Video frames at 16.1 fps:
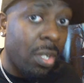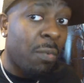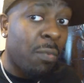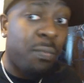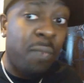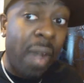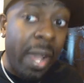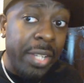
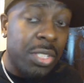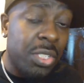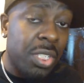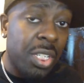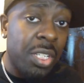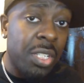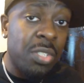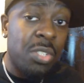
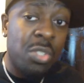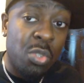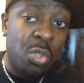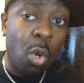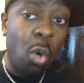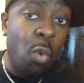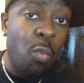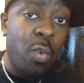Fighting,
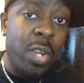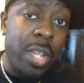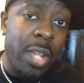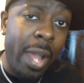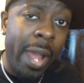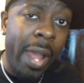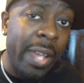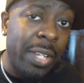
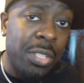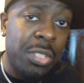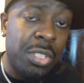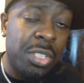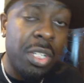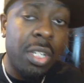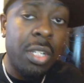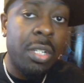story,
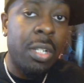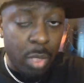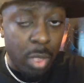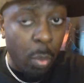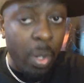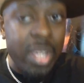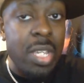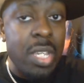action,
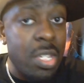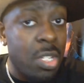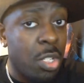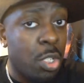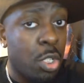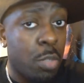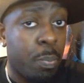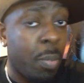the way he
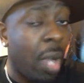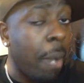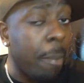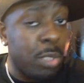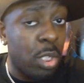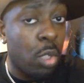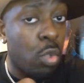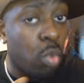
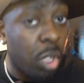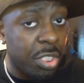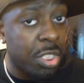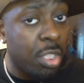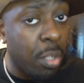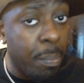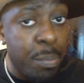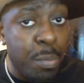comes across
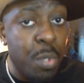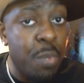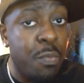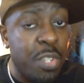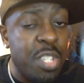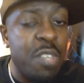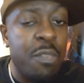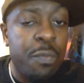in the
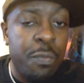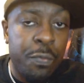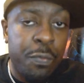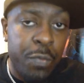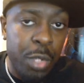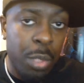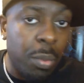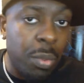movie, you
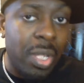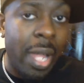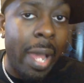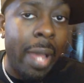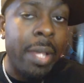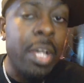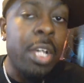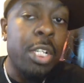feel
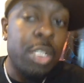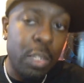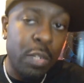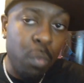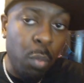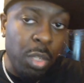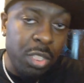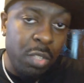that. So
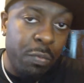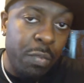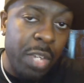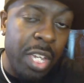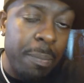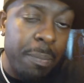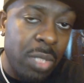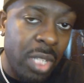if it wasn't for
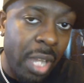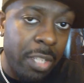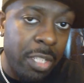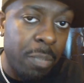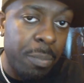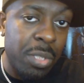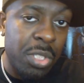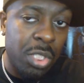him, the
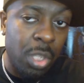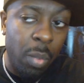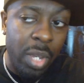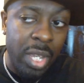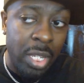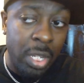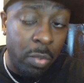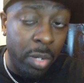character being
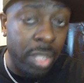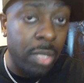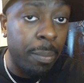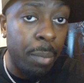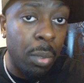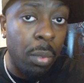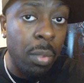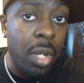so
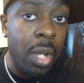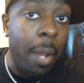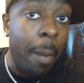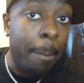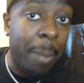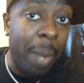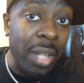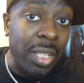incredible,
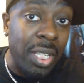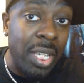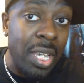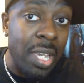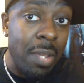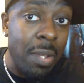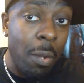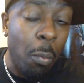
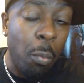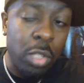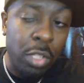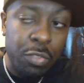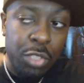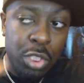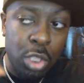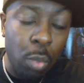Bucky would
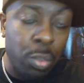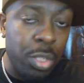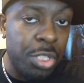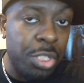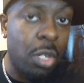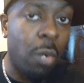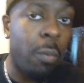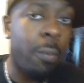have stolen the
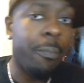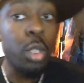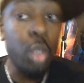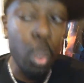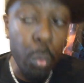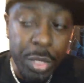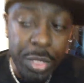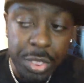show,
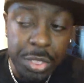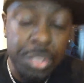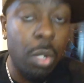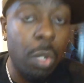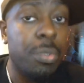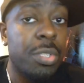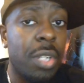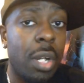the Winter
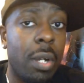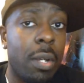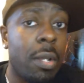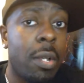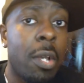Soldier.